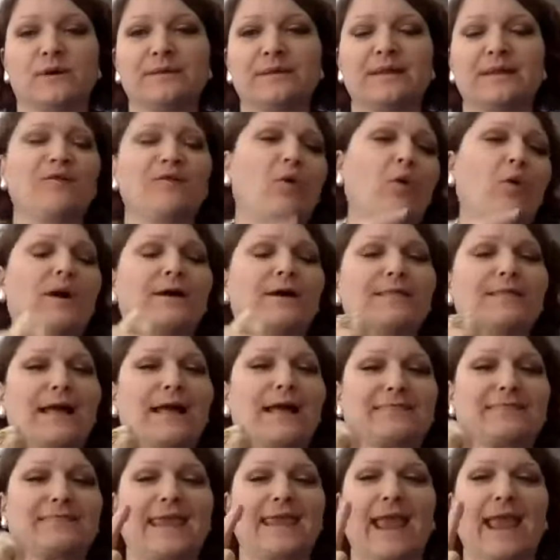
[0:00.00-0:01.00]
or like
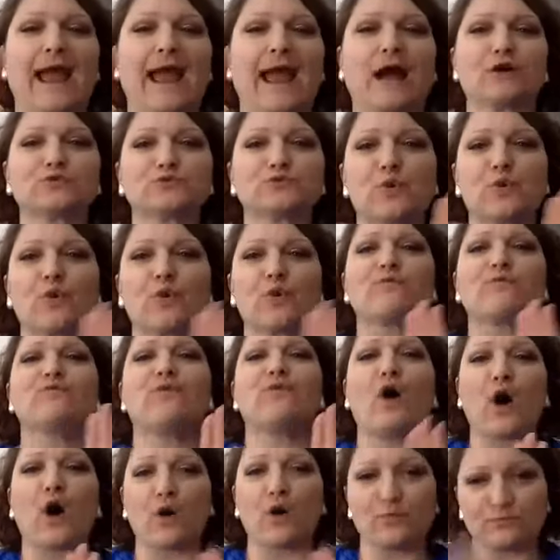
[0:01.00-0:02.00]
the actual
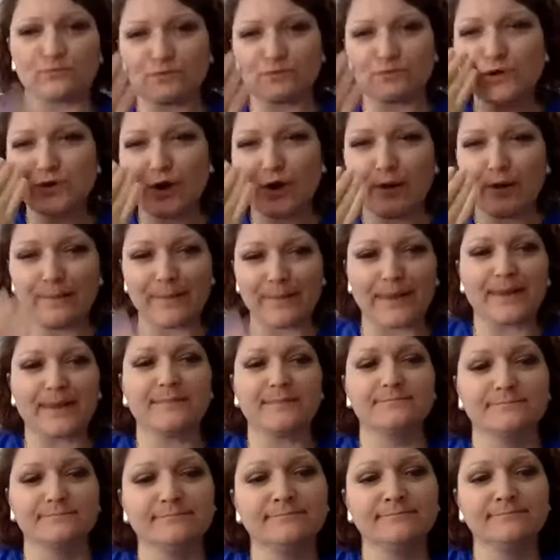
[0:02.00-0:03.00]
phone, you know what I mean?